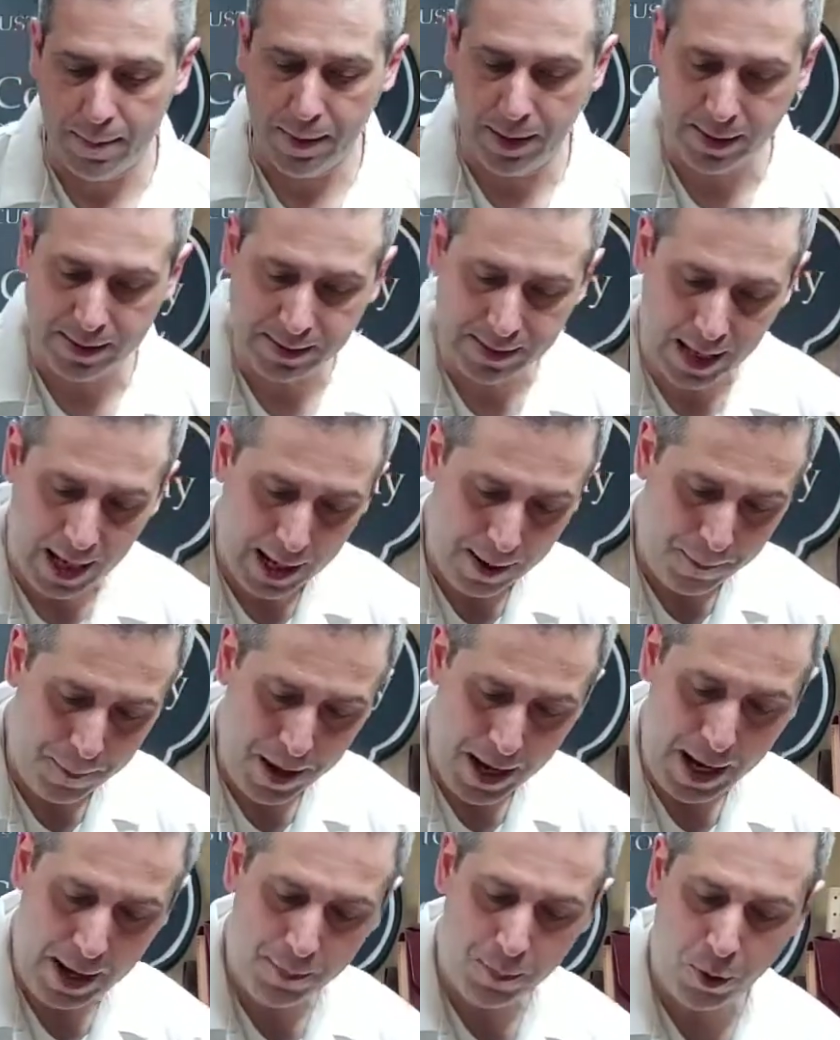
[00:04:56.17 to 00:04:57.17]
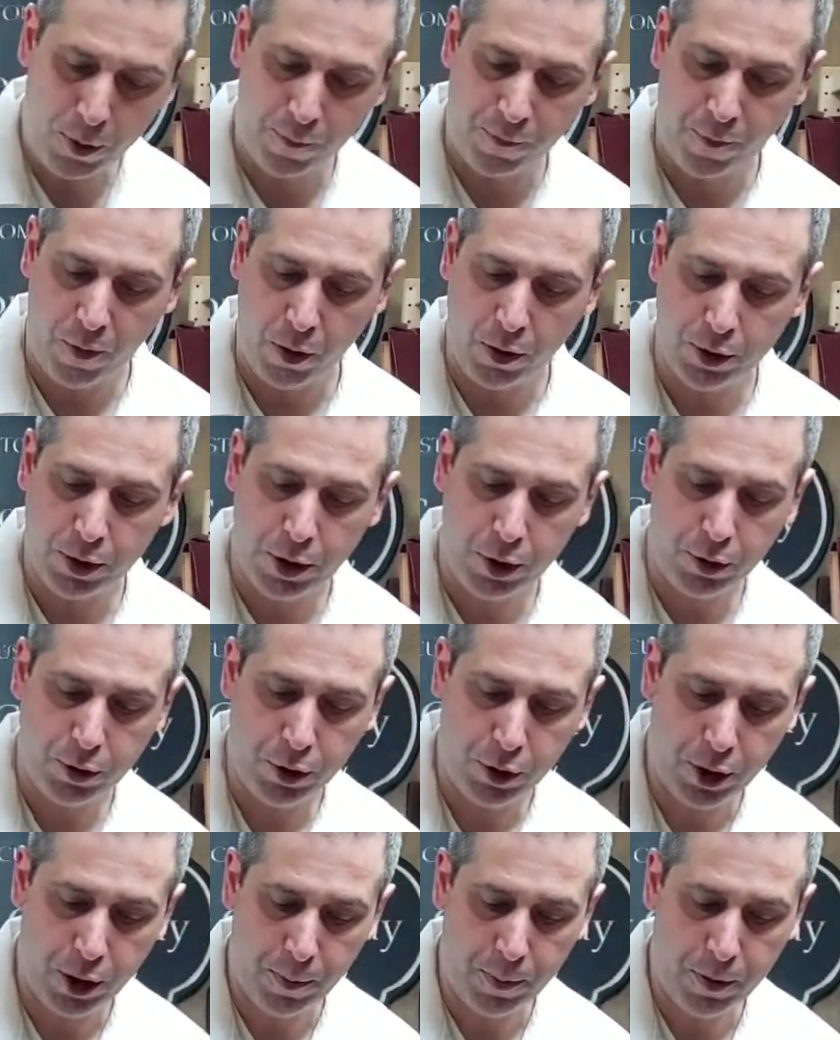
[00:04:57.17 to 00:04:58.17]
it's got a pad portfolio
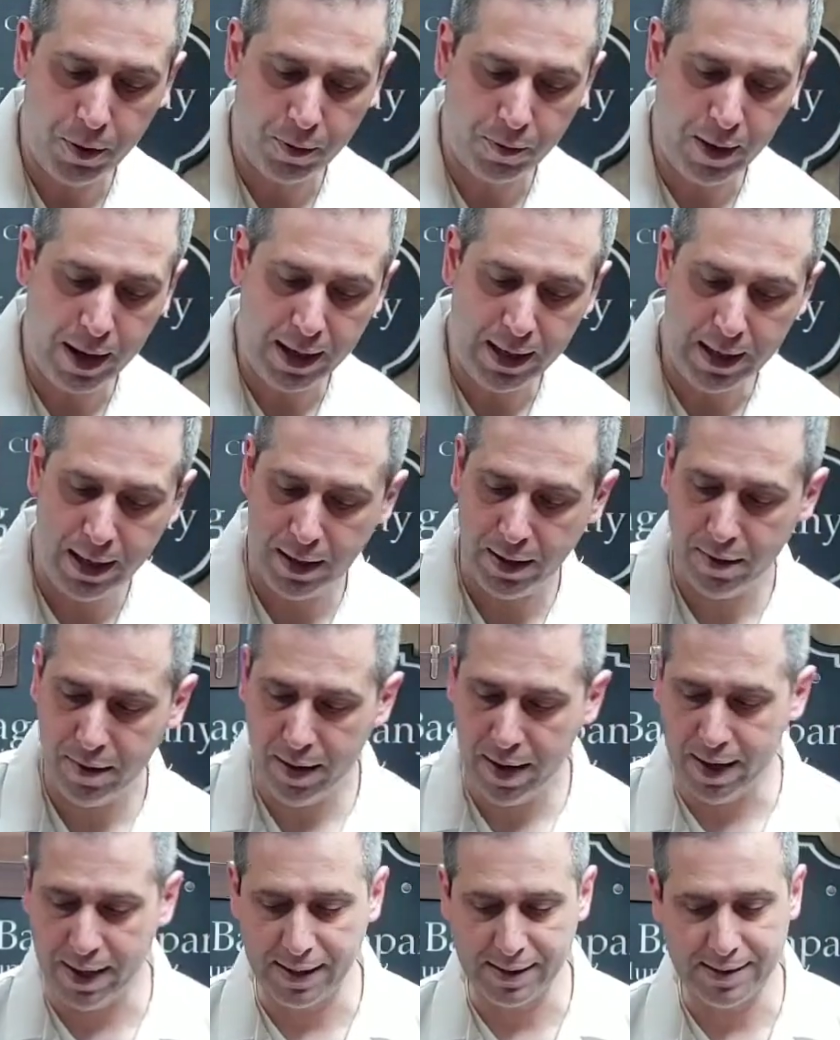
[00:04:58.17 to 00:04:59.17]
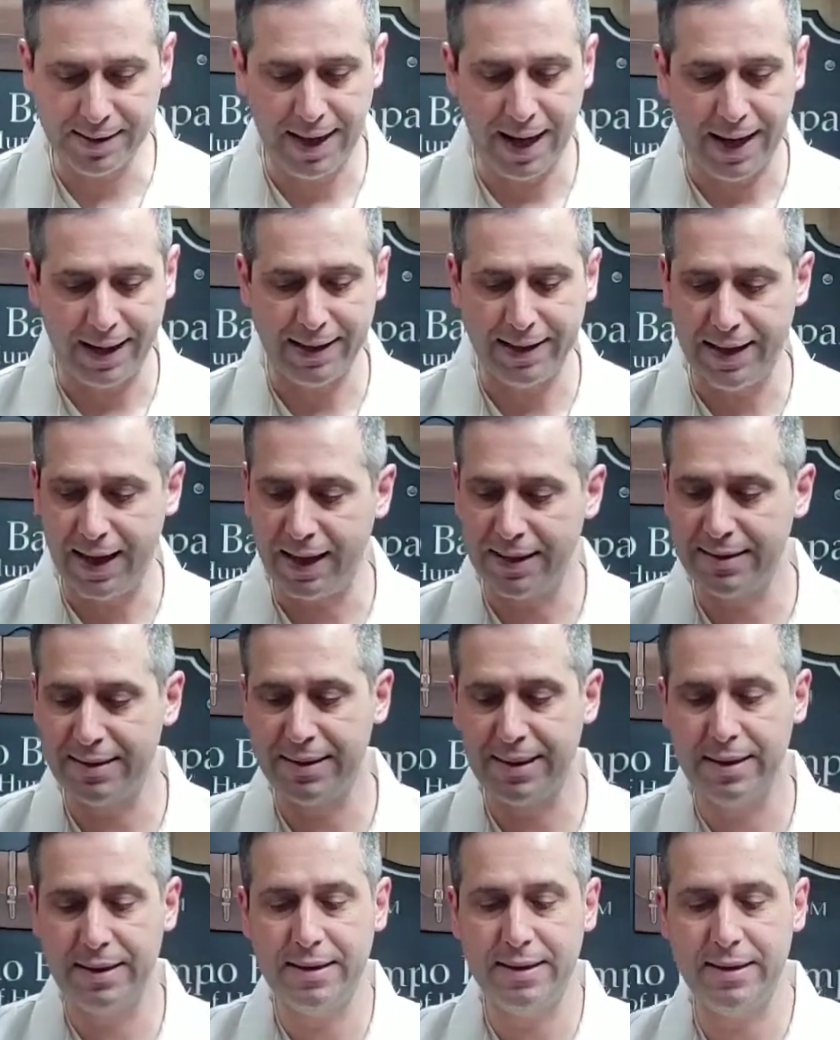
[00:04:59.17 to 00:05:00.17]
you're going to put right here, and it's got
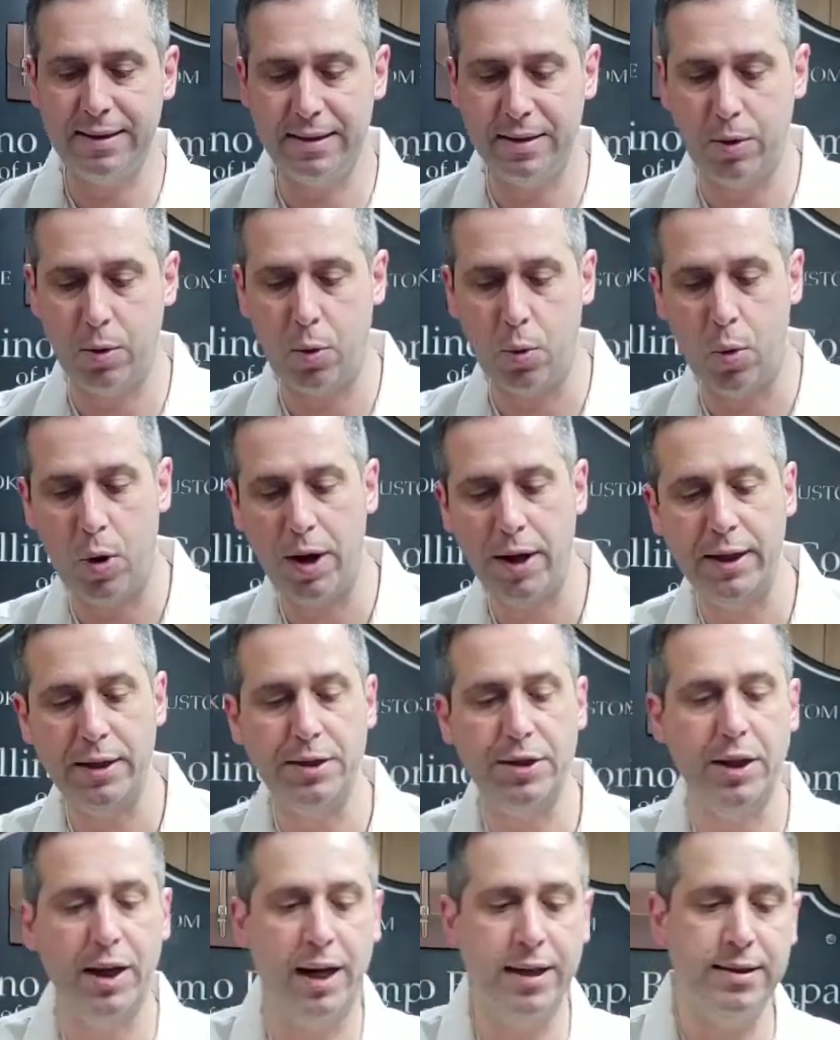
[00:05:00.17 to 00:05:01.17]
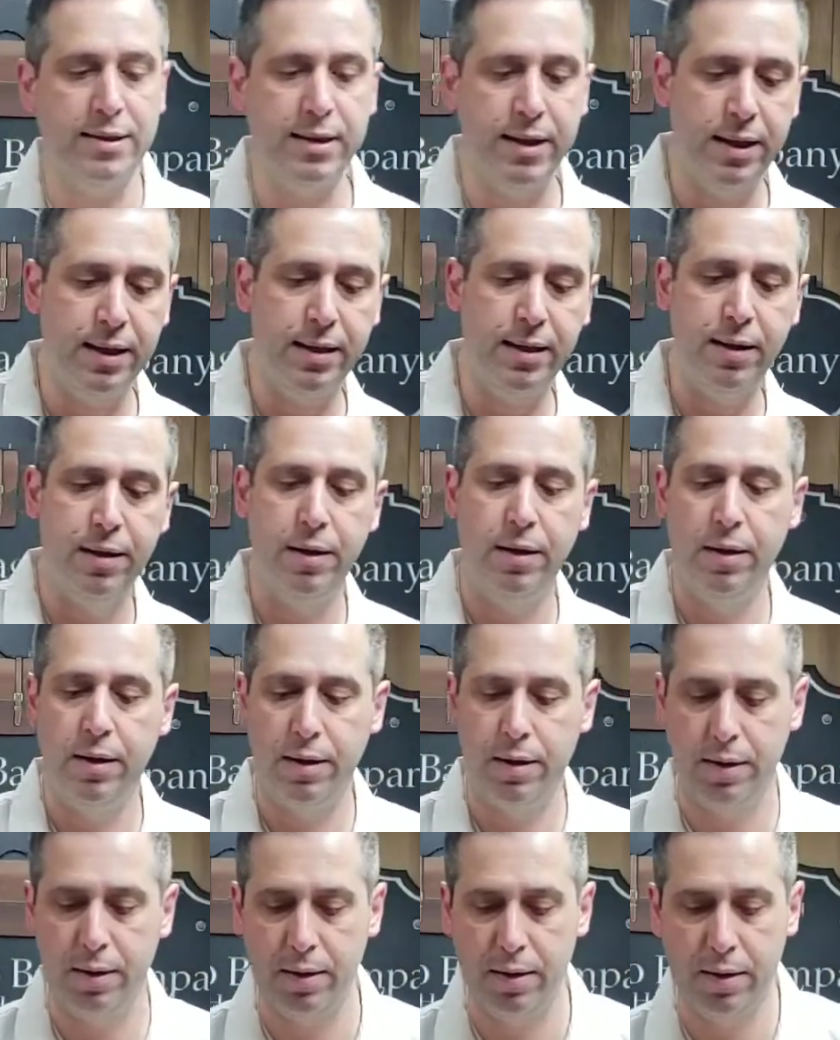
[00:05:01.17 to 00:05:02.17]
gussets, a 1-inch gusset
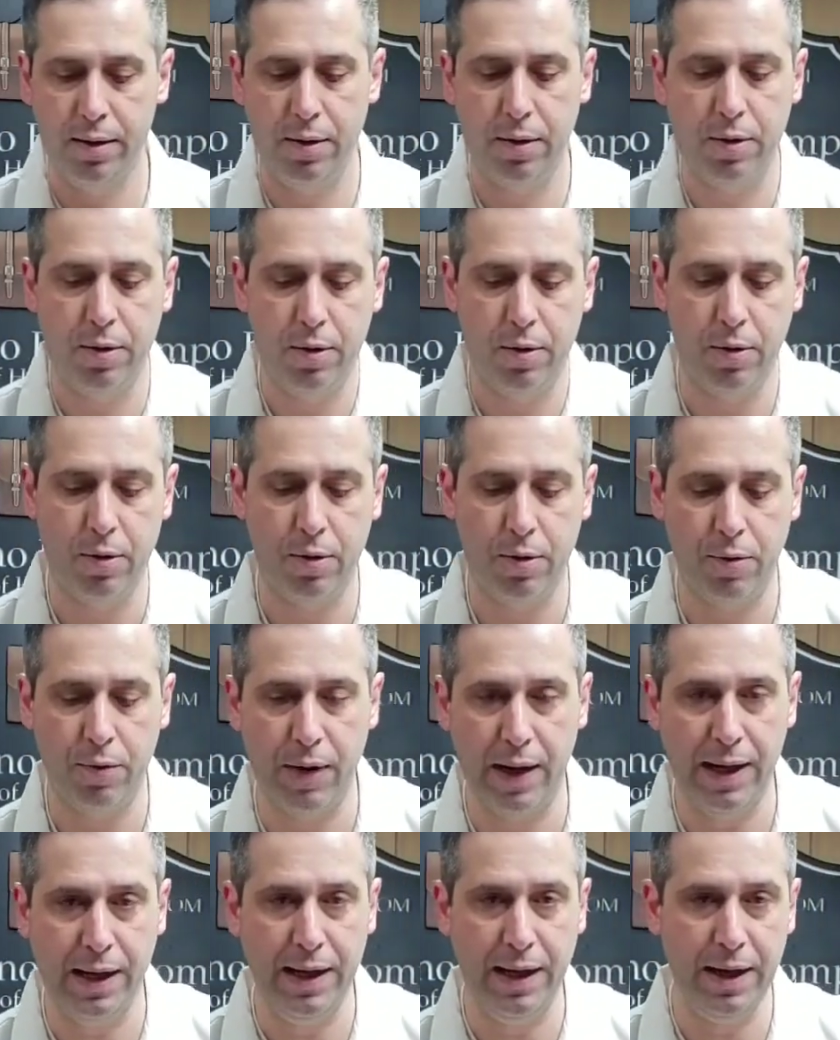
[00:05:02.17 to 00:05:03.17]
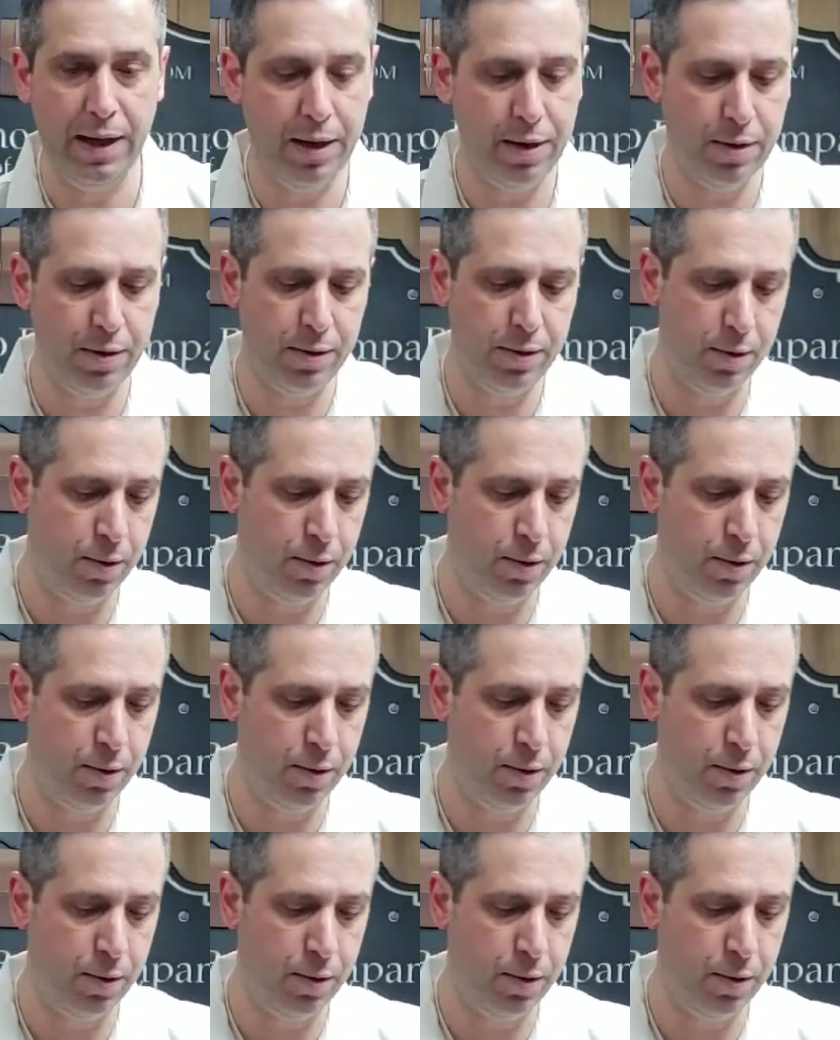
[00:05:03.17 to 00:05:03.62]
right here.